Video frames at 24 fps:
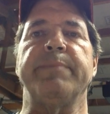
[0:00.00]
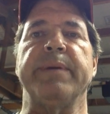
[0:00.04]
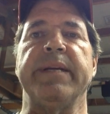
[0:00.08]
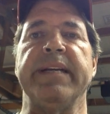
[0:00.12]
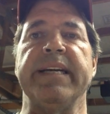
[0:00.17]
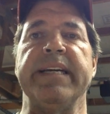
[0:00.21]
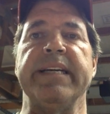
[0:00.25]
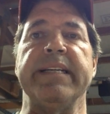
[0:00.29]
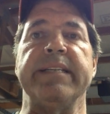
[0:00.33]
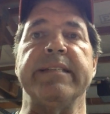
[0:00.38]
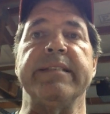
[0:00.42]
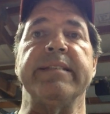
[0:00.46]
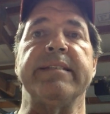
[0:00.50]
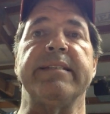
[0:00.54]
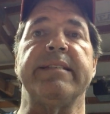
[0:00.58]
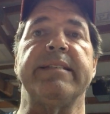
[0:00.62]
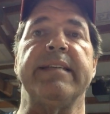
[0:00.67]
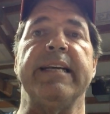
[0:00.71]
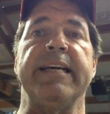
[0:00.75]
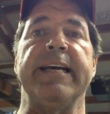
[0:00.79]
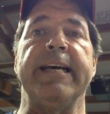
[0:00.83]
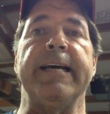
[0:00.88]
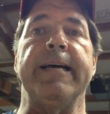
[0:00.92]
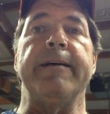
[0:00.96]

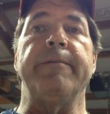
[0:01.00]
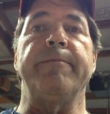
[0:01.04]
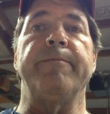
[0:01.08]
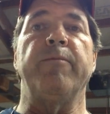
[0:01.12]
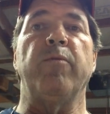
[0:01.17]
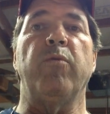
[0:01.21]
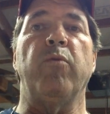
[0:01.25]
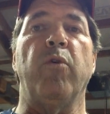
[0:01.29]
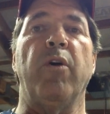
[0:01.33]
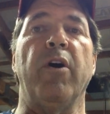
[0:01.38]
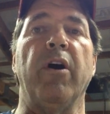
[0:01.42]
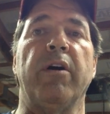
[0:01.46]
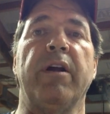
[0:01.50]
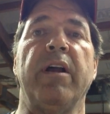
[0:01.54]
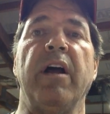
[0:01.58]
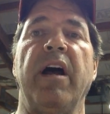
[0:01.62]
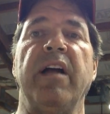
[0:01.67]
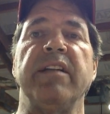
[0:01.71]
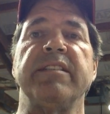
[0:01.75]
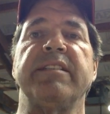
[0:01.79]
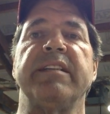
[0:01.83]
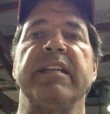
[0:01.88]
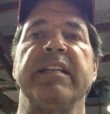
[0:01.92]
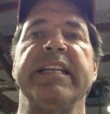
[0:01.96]
because we're
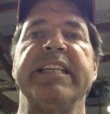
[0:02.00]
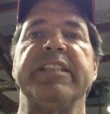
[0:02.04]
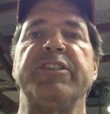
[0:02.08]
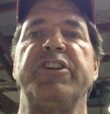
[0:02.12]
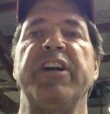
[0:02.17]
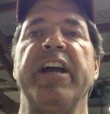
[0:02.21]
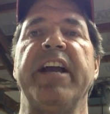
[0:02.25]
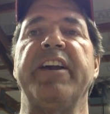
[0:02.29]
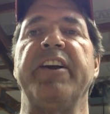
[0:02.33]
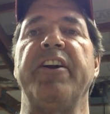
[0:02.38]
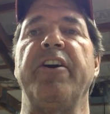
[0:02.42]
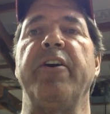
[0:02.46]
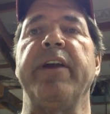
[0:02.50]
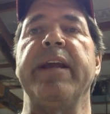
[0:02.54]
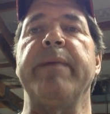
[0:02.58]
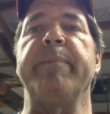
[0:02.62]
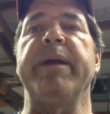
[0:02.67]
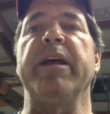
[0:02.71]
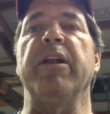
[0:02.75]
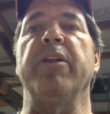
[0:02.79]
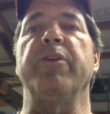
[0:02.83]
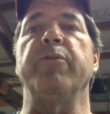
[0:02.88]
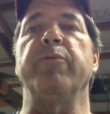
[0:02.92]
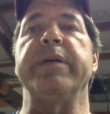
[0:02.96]
constantly checking our
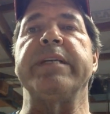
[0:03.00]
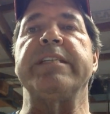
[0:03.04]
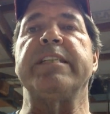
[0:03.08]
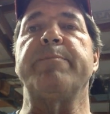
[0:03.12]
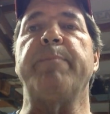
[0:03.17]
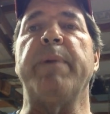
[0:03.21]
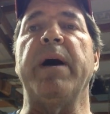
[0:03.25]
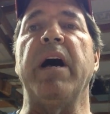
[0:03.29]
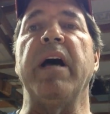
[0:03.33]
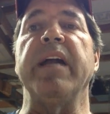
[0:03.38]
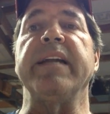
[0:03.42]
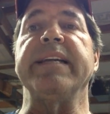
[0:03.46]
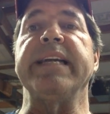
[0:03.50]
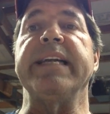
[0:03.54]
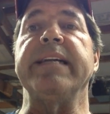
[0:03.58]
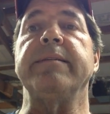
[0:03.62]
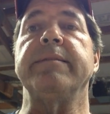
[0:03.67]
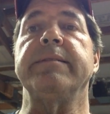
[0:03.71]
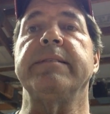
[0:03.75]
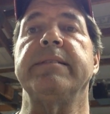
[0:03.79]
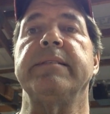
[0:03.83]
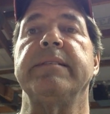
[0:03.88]
email and responding.